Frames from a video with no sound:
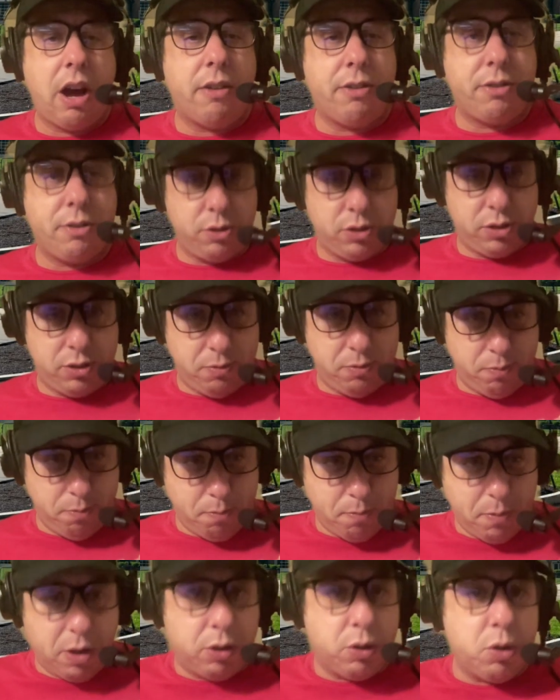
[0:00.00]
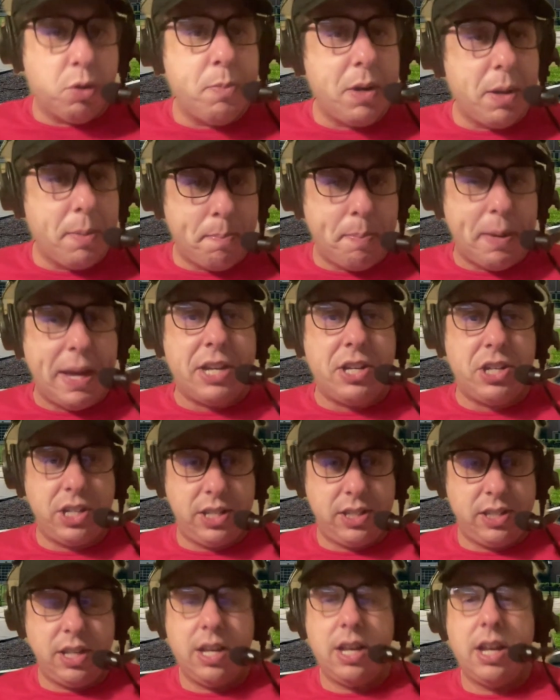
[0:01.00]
those aluminum benches